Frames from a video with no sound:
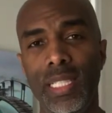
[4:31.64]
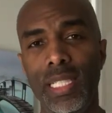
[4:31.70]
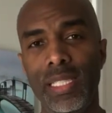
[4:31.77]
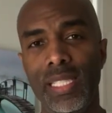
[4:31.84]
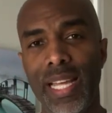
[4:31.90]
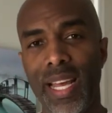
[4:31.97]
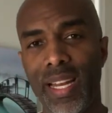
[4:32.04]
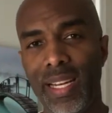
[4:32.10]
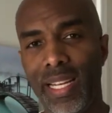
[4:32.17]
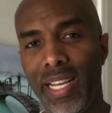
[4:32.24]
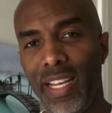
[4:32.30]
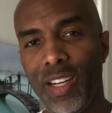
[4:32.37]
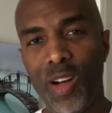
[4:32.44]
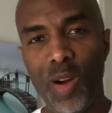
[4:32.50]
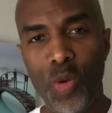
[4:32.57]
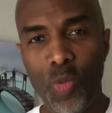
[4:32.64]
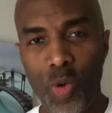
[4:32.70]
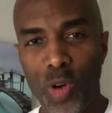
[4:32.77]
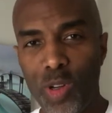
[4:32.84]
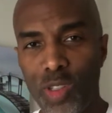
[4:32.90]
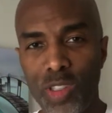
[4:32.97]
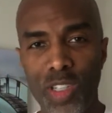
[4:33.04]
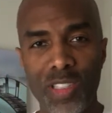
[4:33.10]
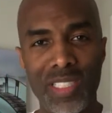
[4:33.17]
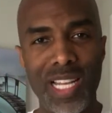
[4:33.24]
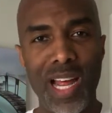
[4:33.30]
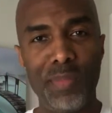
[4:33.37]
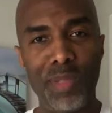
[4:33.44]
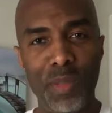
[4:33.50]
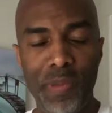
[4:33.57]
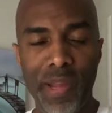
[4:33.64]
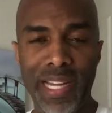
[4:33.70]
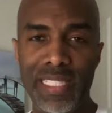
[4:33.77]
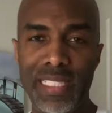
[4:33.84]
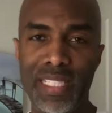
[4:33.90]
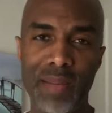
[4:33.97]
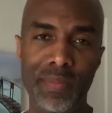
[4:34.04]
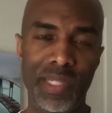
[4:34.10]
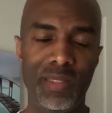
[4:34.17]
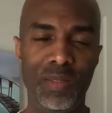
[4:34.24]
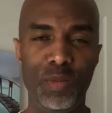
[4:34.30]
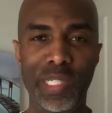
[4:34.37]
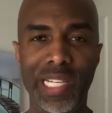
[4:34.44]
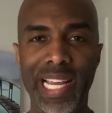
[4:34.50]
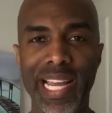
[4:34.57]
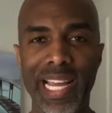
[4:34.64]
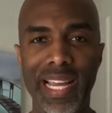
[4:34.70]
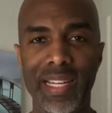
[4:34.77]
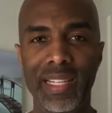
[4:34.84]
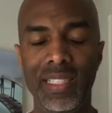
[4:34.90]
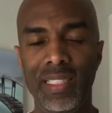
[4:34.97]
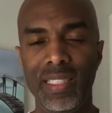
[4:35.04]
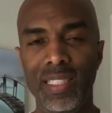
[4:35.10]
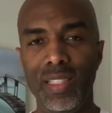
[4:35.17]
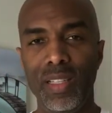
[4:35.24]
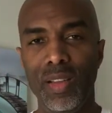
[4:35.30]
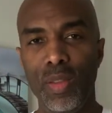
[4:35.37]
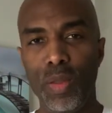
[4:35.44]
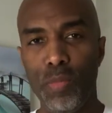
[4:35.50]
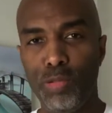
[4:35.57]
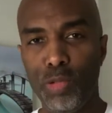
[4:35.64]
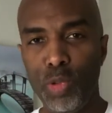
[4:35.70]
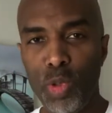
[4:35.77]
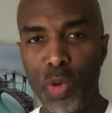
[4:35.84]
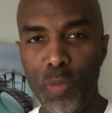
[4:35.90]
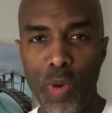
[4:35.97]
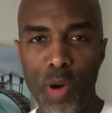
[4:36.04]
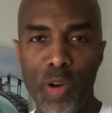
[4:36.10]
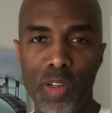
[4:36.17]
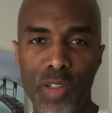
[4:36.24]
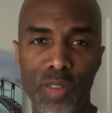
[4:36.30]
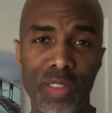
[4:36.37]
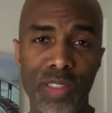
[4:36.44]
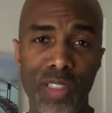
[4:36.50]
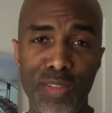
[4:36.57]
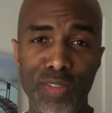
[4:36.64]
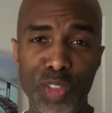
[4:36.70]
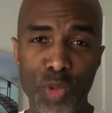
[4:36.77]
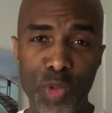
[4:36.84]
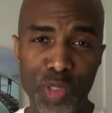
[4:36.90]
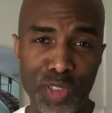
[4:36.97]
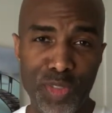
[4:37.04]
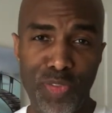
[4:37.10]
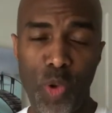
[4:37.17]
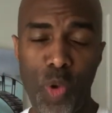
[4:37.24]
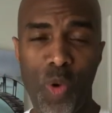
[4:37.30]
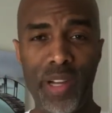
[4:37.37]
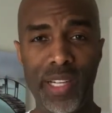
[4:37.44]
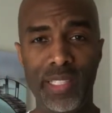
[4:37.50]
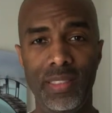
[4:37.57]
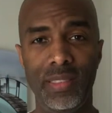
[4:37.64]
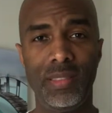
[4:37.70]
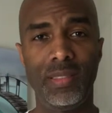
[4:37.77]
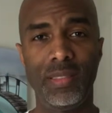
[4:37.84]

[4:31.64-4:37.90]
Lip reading: is that in our world, on top of the pandemic, we had the brutal murder of George Floyd,